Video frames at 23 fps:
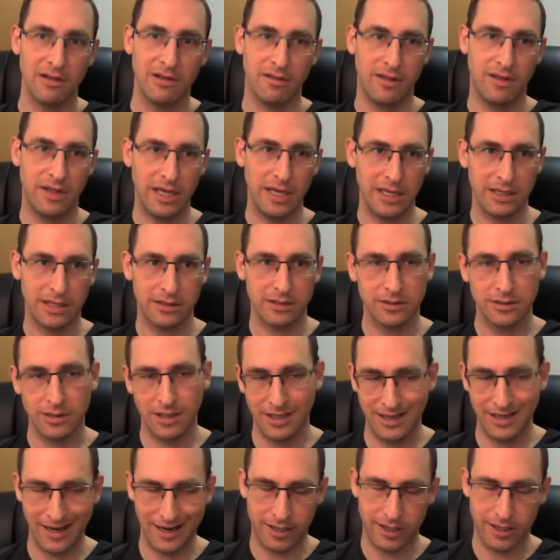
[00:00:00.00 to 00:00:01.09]
Then
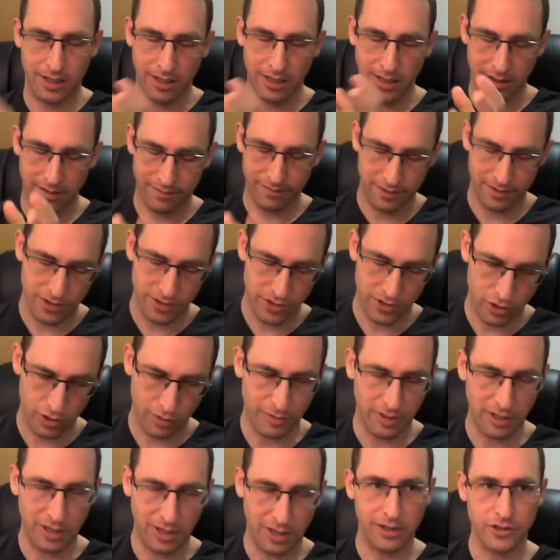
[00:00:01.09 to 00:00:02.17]
in Eric Evans'
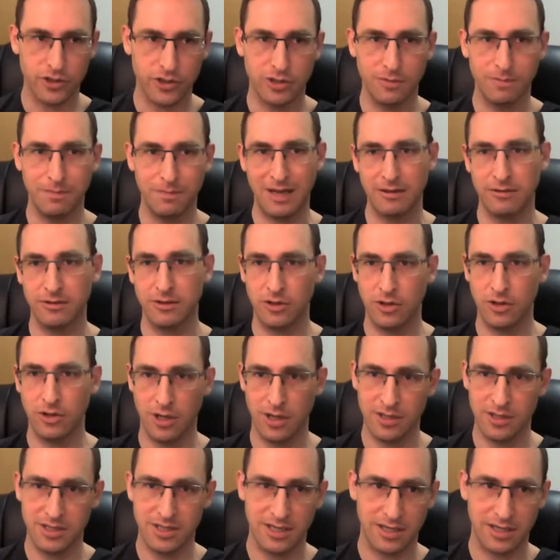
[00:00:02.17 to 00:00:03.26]
terminology, bounded
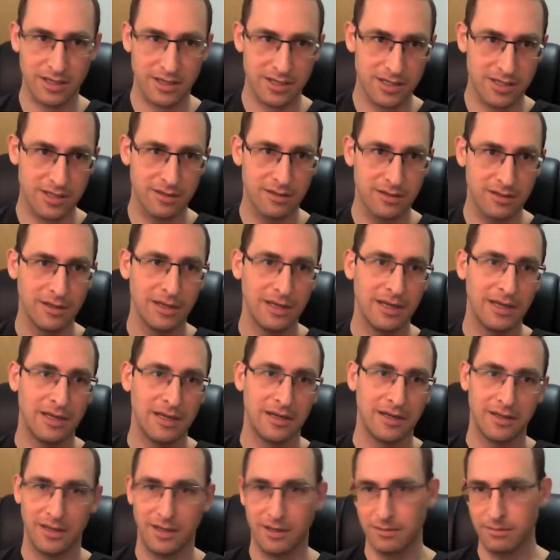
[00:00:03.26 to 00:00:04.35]
context
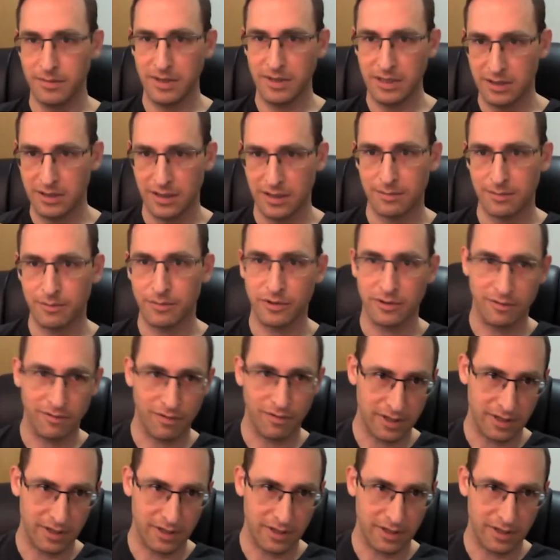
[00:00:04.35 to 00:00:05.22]
can mean a number of